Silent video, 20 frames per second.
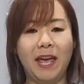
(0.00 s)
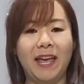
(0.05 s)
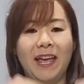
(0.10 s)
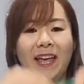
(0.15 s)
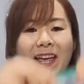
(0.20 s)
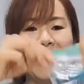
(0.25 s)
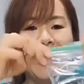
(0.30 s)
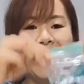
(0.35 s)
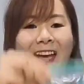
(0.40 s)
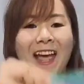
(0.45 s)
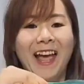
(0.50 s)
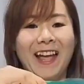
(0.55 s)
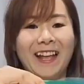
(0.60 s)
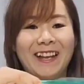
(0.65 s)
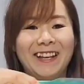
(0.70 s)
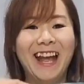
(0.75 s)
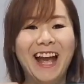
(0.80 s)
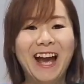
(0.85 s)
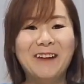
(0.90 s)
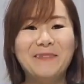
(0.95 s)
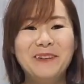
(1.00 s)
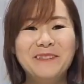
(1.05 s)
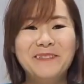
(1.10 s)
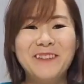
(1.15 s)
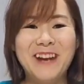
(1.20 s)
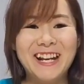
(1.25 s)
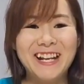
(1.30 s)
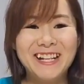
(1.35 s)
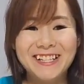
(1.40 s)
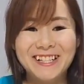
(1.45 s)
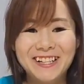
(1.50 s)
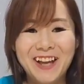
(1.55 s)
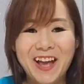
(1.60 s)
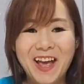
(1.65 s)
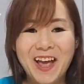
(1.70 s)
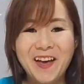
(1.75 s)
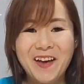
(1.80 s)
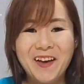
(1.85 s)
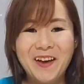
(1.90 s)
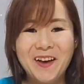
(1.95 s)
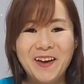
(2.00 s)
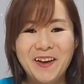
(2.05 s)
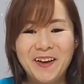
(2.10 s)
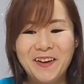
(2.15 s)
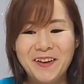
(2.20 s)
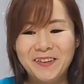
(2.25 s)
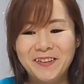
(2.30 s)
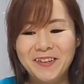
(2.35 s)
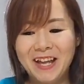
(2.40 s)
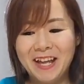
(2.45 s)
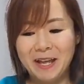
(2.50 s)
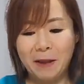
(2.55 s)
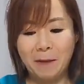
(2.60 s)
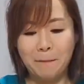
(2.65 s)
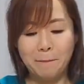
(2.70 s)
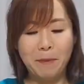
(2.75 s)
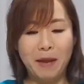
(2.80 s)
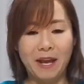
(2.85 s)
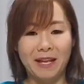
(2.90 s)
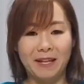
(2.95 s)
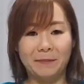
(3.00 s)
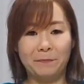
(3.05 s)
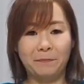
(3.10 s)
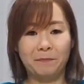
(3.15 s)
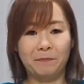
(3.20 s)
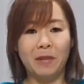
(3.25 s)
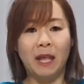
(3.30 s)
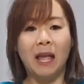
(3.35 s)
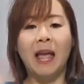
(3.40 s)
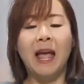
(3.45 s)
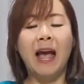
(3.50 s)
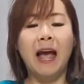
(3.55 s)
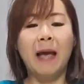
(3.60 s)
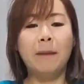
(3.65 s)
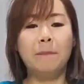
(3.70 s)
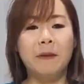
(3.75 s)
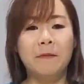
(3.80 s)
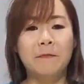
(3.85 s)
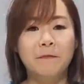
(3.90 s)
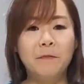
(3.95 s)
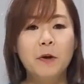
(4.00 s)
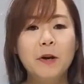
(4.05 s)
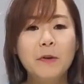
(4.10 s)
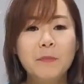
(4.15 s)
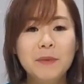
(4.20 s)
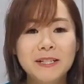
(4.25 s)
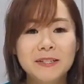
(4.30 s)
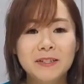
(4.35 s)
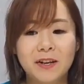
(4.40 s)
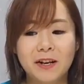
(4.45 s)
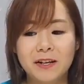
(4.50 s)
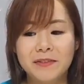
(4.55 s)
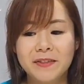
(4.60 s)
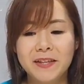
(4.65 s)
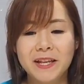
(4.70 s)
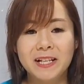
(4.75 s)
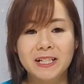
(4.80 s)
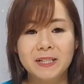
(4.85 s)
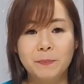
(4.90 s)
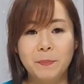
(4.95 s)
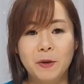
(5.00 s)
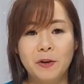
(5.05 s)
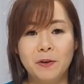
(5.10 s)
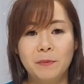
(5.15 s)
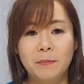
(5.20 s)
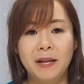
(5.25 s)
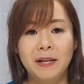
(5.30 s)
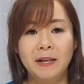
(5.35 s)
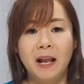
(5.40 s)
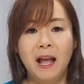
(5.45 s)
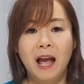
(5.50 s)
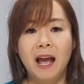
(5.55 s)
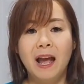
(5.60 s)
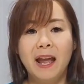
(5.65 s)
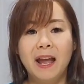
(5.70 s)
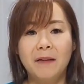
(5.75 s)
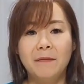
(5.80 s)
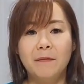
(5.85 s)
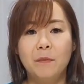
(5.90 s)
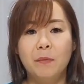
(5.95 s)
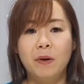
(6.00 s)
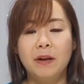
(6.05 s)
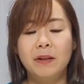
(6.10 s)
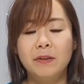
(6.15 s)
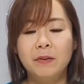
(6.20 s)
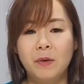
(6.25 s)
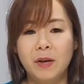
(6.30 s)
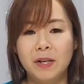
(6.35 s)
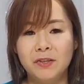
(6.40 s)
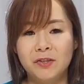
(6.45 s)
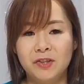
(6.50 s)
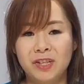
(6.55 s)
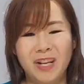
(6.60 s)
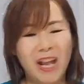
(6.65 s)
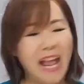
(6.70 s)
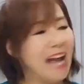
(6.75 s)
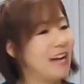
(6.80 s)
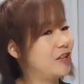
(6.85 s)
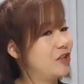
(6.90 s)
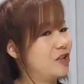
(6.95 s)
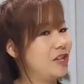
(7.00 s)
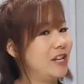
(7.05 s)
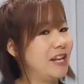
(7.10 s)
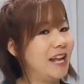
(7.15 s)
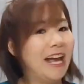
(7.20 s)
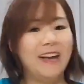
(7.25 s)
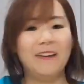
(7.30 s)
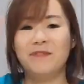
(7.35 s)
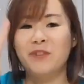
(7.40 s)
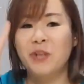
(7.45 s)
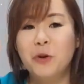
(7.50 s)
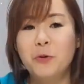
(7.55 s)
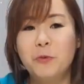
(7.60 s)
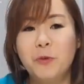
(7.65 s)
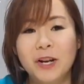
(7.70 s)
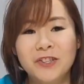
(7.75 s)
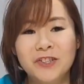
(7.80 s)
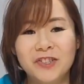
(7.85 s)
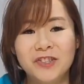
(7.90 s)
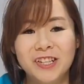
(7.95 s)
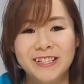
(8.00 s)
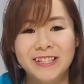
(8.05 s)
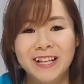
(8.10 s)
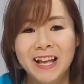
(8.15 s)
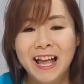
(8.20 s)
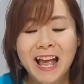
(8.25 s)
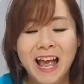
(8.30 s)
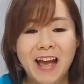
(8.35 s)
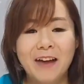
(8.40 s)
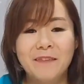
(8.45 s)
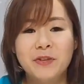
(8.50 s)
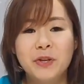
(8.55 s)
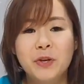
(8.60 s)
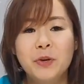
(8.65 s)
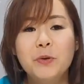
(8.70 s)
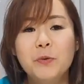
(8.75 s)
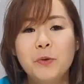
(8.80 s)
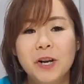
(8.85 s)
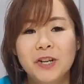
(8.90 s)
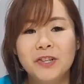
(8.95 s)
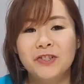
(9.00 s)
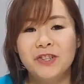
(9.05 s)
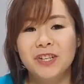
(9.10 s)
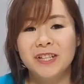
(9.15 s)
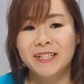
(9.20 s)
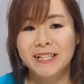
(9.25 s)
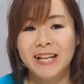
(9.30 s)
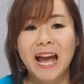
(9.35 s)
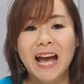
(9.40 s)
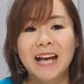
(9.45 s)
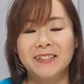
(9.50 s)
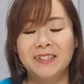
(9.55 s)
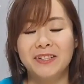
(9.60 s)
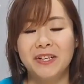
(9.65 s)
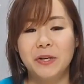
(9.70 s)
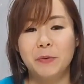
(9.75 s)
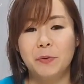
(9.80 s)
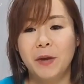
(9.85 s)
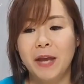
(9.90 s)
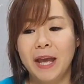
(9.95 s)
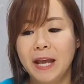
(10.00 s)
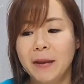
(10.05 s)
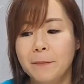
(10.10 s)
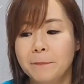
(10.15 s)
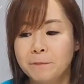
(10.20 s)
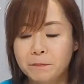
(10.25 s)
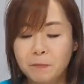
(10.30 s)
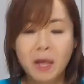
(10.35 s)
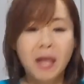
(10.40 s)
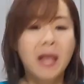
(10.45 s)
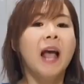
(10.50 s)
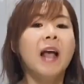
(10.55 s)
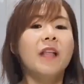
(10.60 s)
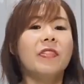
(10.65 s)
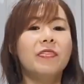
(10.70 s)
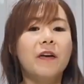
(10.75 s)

Okay, now we're ready to go. But before we start the experiment, I have one question. Actually, I have 2 questions. I have 2 questions to ask you, okay?